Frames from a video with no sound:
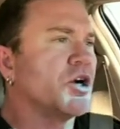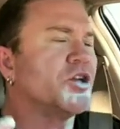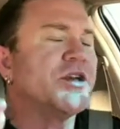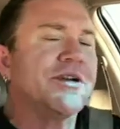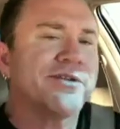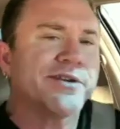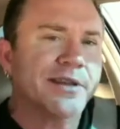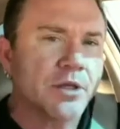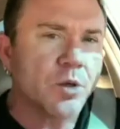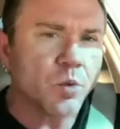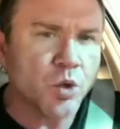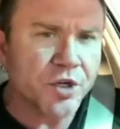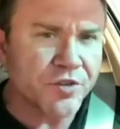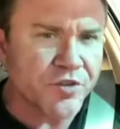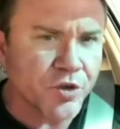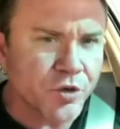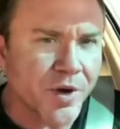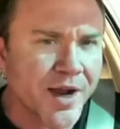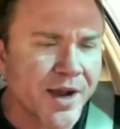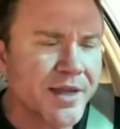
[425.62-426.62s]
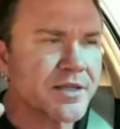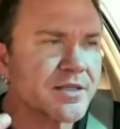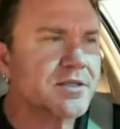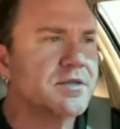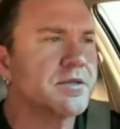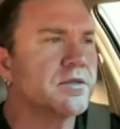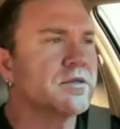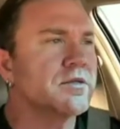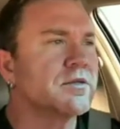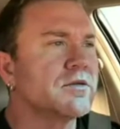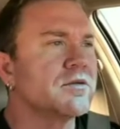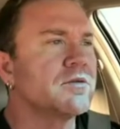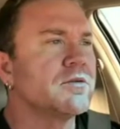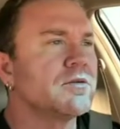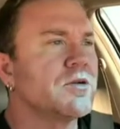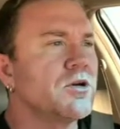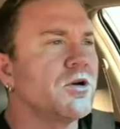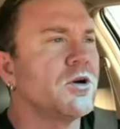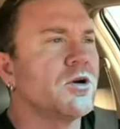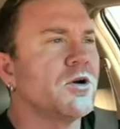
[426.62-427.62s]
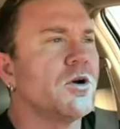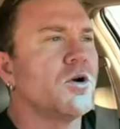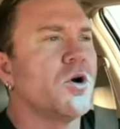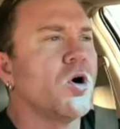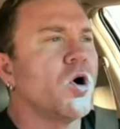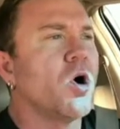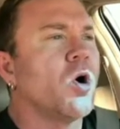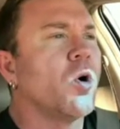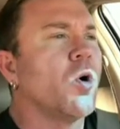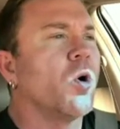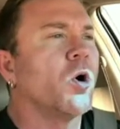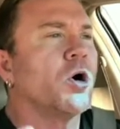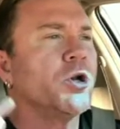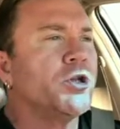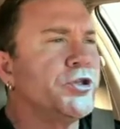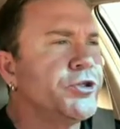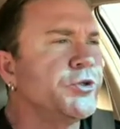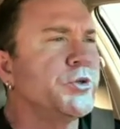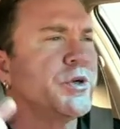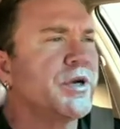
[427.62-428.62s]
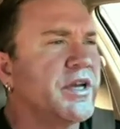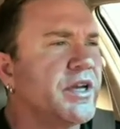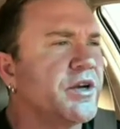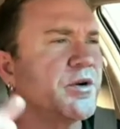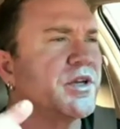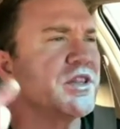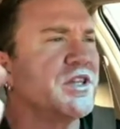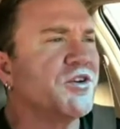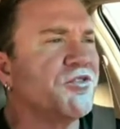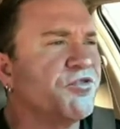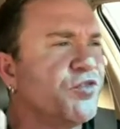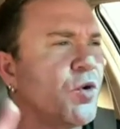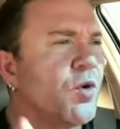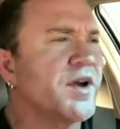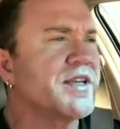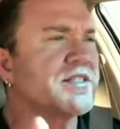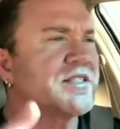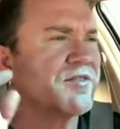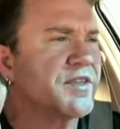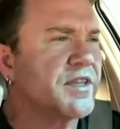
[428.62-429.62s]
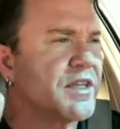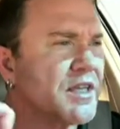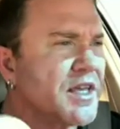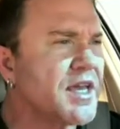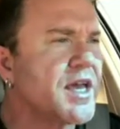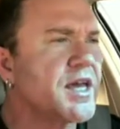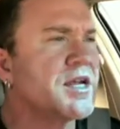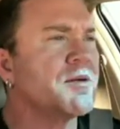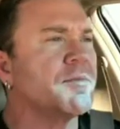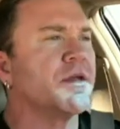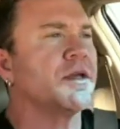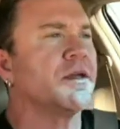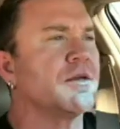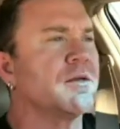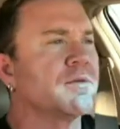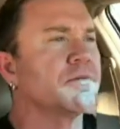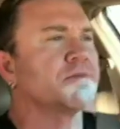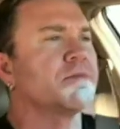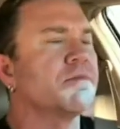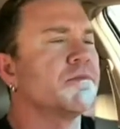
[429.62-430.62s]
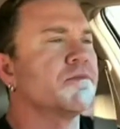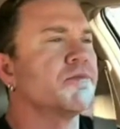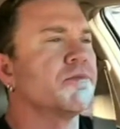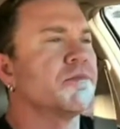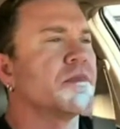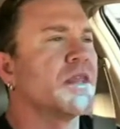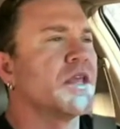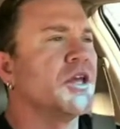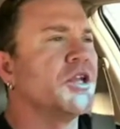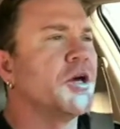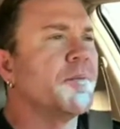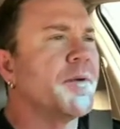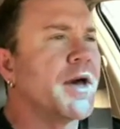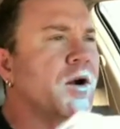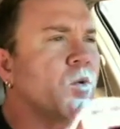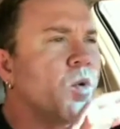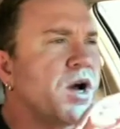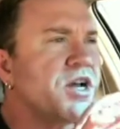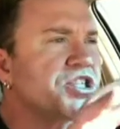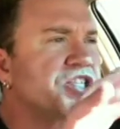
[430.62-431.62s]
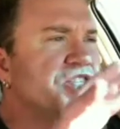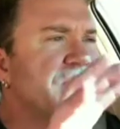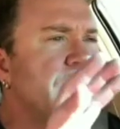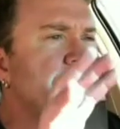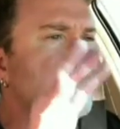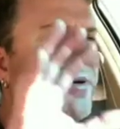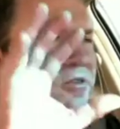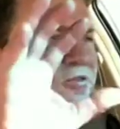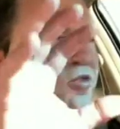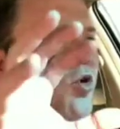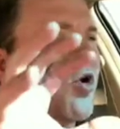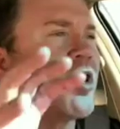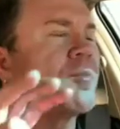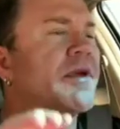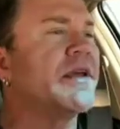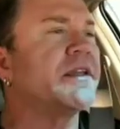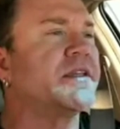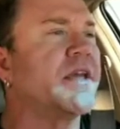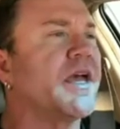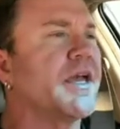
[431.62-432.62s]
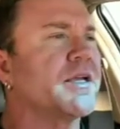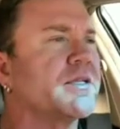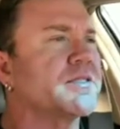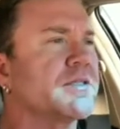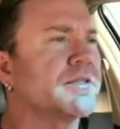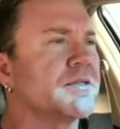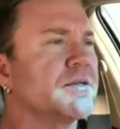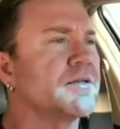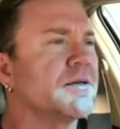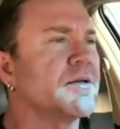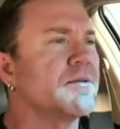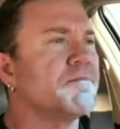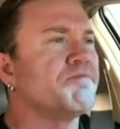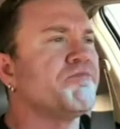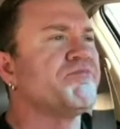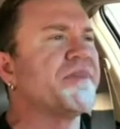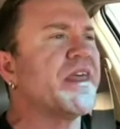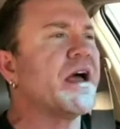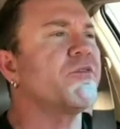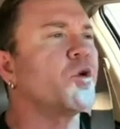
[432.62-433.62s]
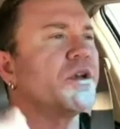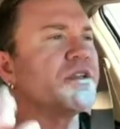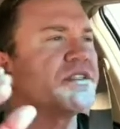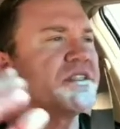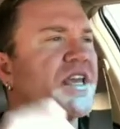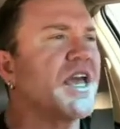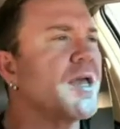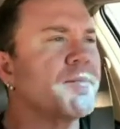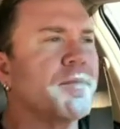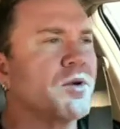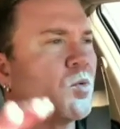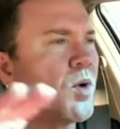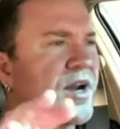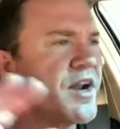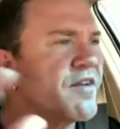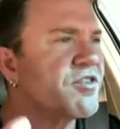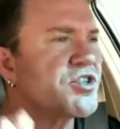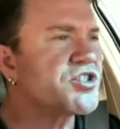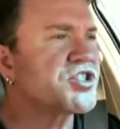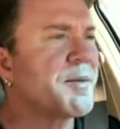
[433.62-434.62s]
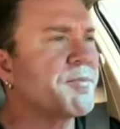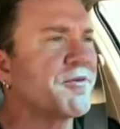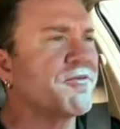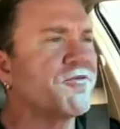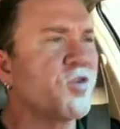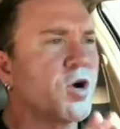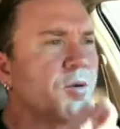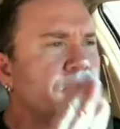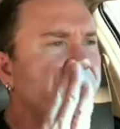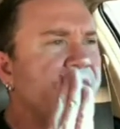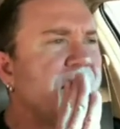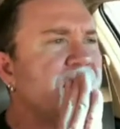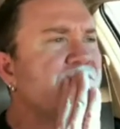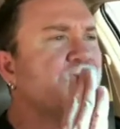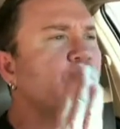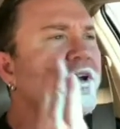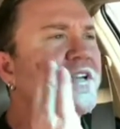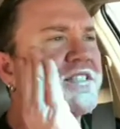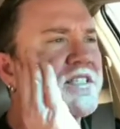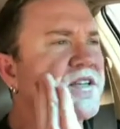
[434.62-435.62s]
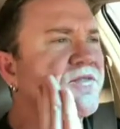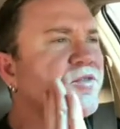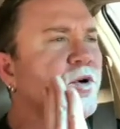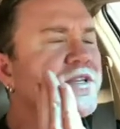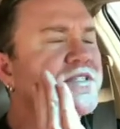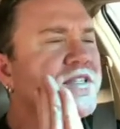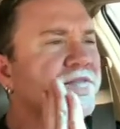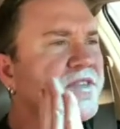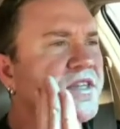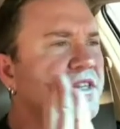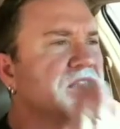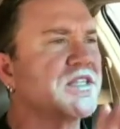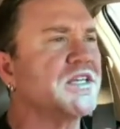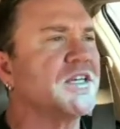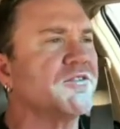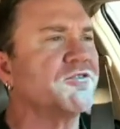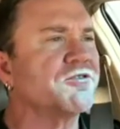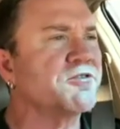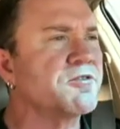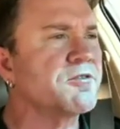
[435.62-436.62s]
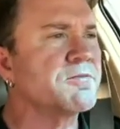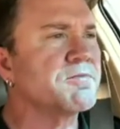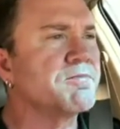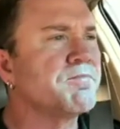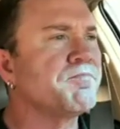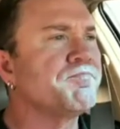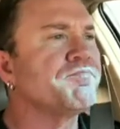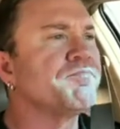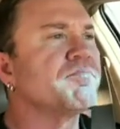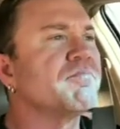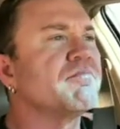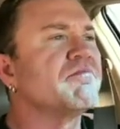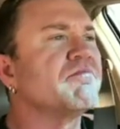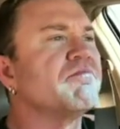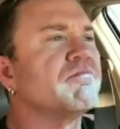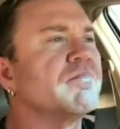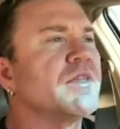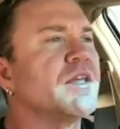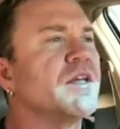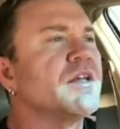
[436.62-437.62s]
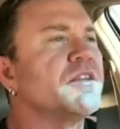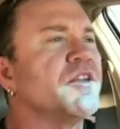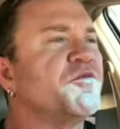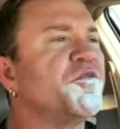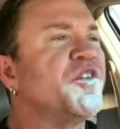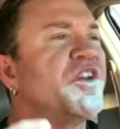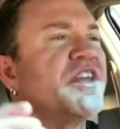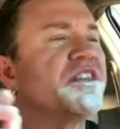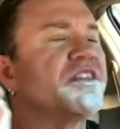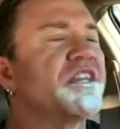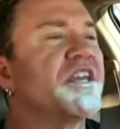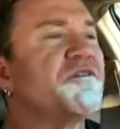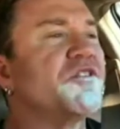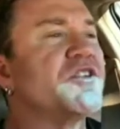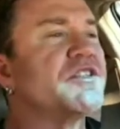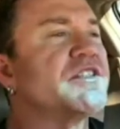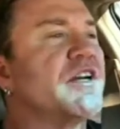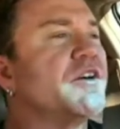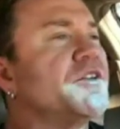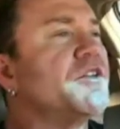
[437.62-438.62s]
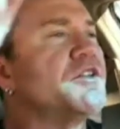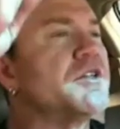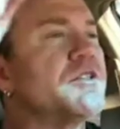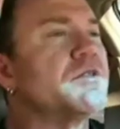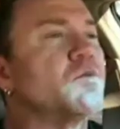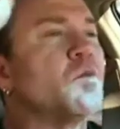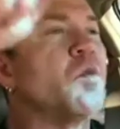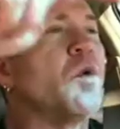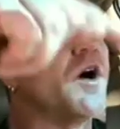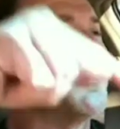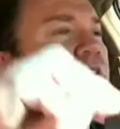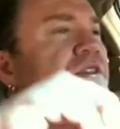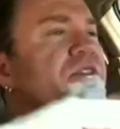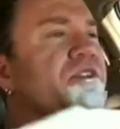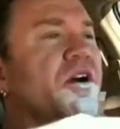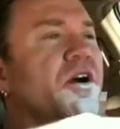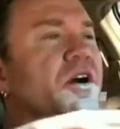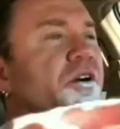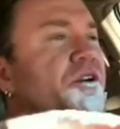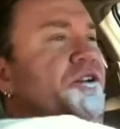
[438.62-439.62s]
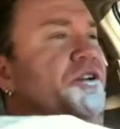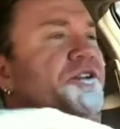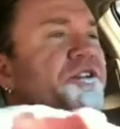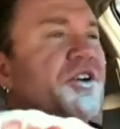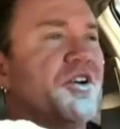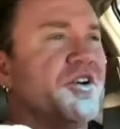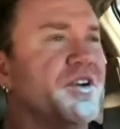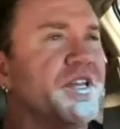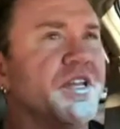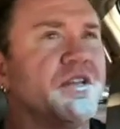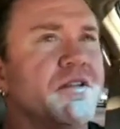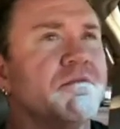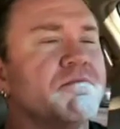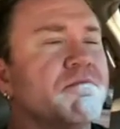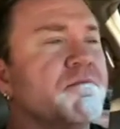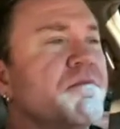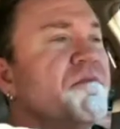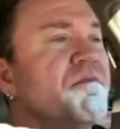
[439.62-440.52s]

Are you hearing the word of Christ? Or are you hearing the voice of the enemy? No matter what shape or form it takes. That voice came in whatever shape or form, but that voice is the voice of the thief. The thief is telling you those waters are dirty.